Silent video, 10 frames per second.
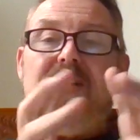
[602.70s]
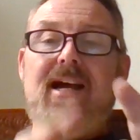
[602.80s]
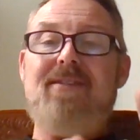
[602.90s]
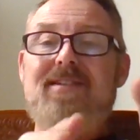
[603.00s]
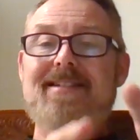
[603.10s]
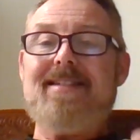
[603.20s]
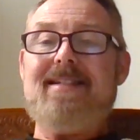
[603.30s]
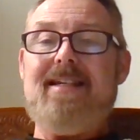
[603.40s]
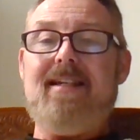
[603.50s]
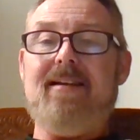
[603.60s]
haven't
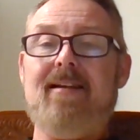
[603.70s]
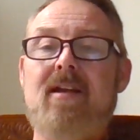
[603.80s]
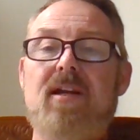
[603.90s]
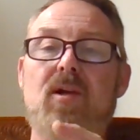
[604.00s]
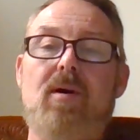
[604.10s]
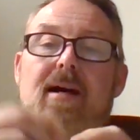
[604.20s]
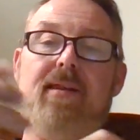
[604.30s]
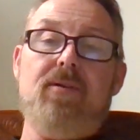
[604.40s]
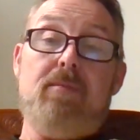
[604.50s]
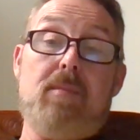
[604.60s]
seen, you know,
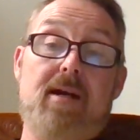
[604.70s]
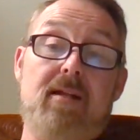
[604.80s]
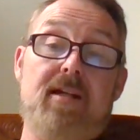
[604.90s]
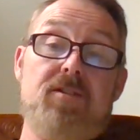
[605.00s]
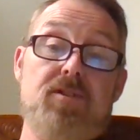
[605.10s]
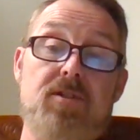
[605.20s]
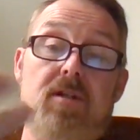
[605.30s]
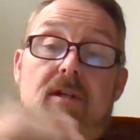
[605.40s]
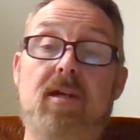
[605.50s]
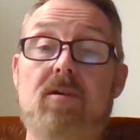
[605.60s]
either in my lectures to
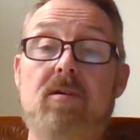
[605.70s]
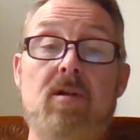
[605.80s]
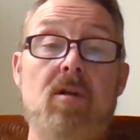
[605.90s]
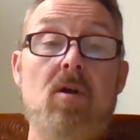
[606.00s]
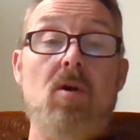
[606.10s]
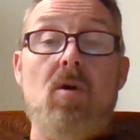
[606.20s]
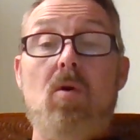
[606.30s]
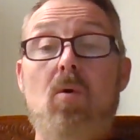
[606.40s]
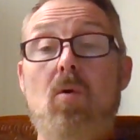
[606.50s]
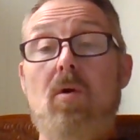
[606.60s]
you here,
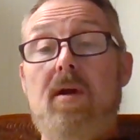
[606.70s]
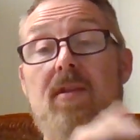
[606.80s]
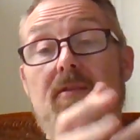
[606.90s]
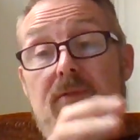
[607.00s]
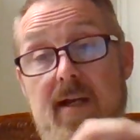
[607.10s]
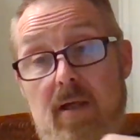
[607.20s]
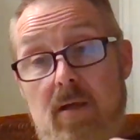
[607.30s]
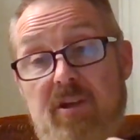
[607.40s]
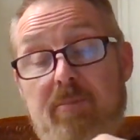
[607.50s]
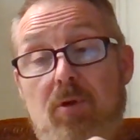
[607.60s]
or in the
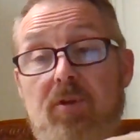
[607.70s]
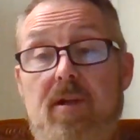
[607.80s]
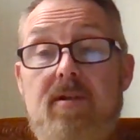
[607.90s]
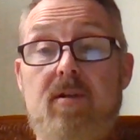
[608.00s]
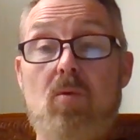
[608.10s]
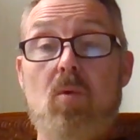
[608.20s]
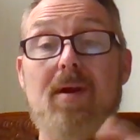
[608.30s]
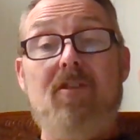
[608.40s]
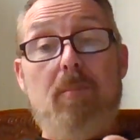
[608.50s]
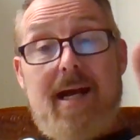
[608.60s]
videos I presented, or
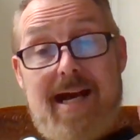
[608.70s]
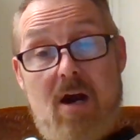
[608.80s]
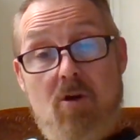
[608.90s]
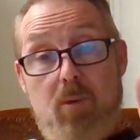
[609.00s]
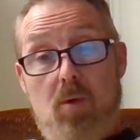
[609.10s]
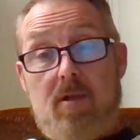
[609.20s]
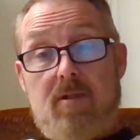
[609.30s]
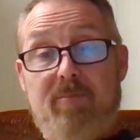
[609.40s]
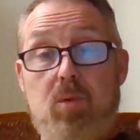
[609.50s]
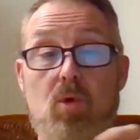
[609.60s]
in the PowerPoints
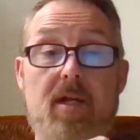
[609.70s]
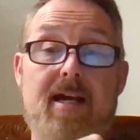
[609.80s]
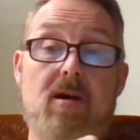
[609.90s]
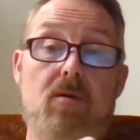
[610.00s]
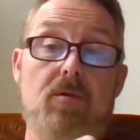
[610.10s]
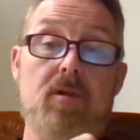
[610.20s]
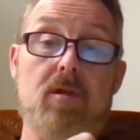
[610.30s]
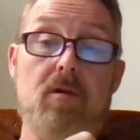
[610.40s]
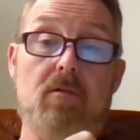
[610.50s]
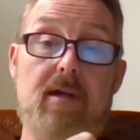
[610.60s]
I put out.
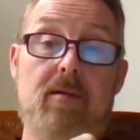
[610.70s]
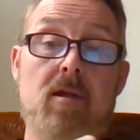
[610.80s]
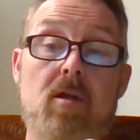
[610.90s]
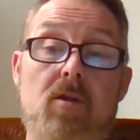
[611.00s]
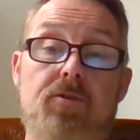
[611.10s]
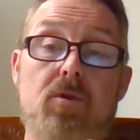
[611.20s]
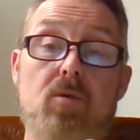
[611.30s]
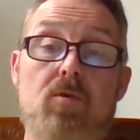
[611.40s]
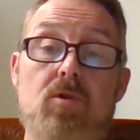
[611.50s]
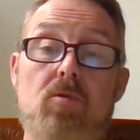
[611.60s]
All right. So
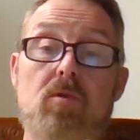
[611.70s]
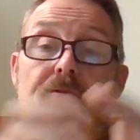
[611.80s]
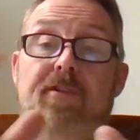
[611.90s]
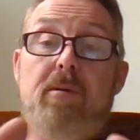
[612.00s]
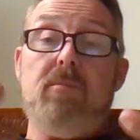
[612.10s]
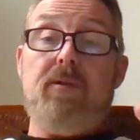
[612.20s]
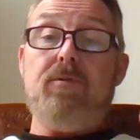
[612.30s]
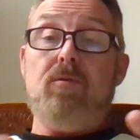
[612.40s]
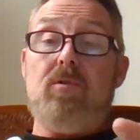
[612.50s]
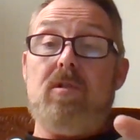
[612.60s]
don't go fumbling
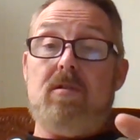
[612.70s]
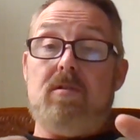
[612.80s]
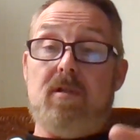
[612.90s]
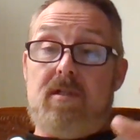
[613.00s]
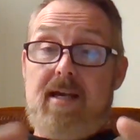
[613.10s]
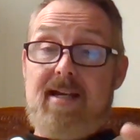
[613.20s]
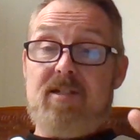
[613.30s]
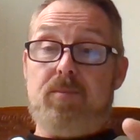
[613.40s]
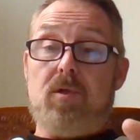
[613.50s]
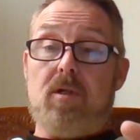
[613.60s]
through the
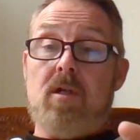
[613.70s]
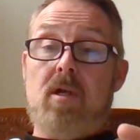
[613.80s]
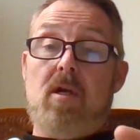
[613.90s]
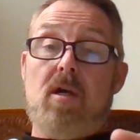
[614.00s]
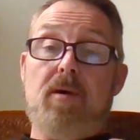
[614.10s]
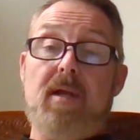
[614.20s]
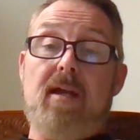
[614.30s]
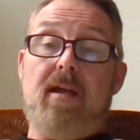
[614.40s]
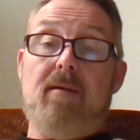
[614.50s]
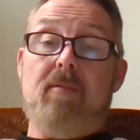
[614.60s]
textbook um,
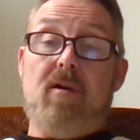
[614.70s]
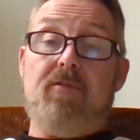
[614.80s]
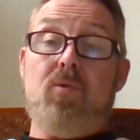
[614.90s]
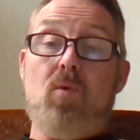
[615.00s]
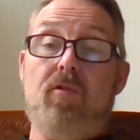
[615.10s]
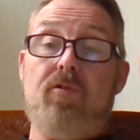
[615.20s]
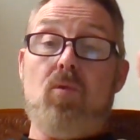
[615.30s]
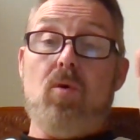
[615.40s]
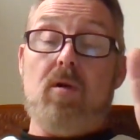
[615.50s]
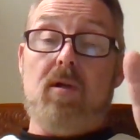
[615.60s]
eh, uh, for
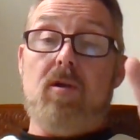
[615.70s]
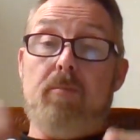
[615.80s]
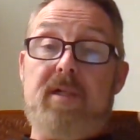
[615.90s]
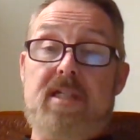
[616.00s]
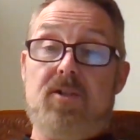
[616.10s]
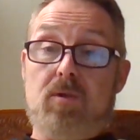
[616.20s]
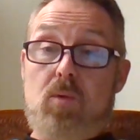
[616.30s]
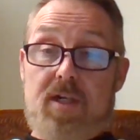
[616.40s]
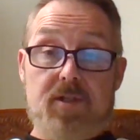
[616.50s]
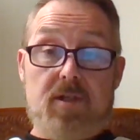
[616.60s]
for you know potential
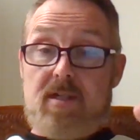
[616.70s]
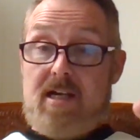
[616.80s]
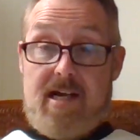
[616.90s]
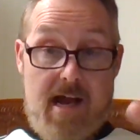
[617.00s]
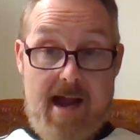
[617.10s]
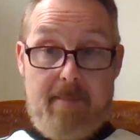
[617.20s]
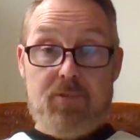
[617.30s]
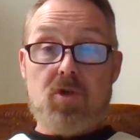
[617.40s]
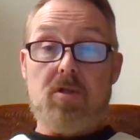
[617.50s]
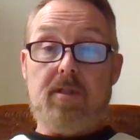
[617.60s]
questions. I'm
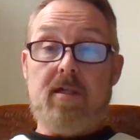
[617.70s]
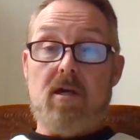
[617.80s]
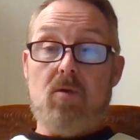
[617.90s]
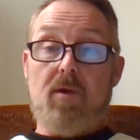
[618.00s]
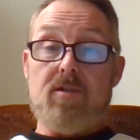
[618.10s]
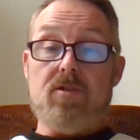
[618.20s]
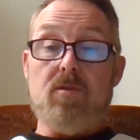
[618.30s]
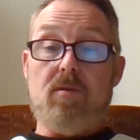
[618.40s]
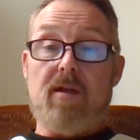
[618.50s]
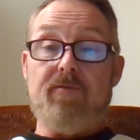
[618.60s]
certainly not going to
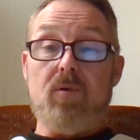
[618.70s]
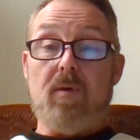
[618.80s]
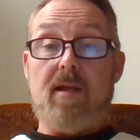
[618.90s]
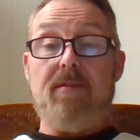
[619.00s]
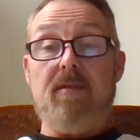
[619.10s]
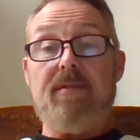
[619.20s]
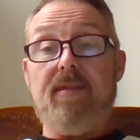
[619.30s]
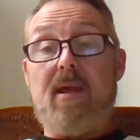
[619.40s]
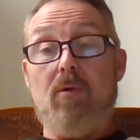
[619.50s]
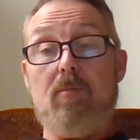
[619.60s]
do that for you, and I think
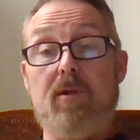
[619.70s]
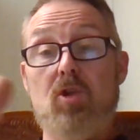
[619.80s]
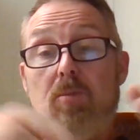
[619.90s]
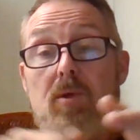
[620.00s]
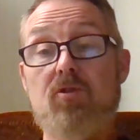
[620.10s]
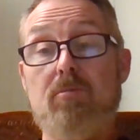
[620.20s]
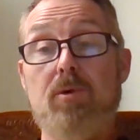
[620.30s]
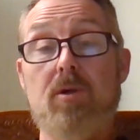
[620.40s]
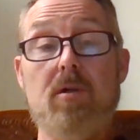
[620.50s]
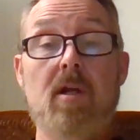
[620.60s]
that that would be too much of a
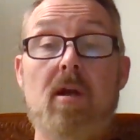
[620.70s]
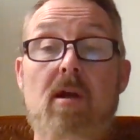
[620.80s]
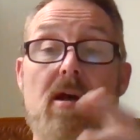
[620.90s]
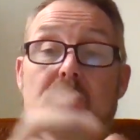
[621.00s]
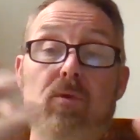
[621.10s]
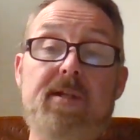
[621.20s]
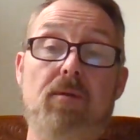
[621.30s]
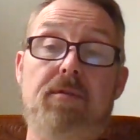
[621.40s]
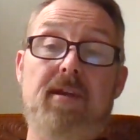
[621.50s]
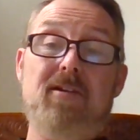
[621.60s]
burden. And I really
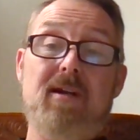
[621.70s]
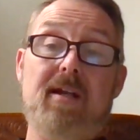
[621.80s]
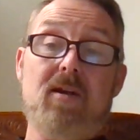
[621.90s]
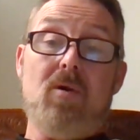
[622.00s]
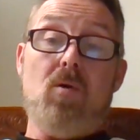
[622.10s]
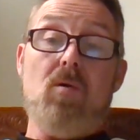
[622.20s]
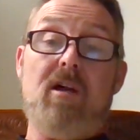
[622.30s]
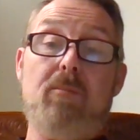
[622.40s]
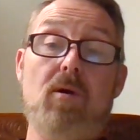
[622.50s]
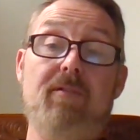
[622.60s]
don't think you're going to get a whole
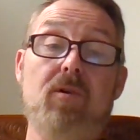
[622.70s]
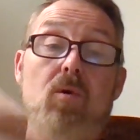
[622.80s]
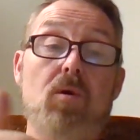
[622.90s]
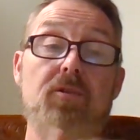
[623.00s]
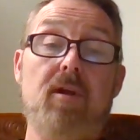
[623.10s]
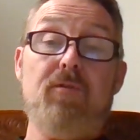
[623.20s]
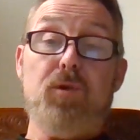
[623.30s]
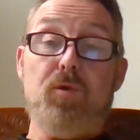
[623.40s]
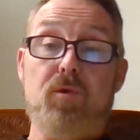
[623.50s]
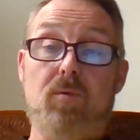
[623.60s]
lot more out of the course if
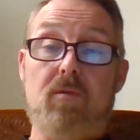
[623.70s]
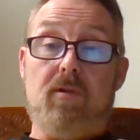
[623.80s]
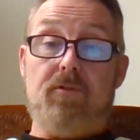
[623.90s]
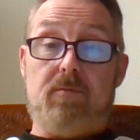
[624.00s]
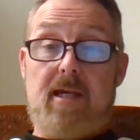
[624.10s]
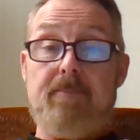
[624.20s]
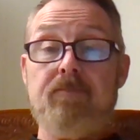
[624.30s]
you do this. Okay.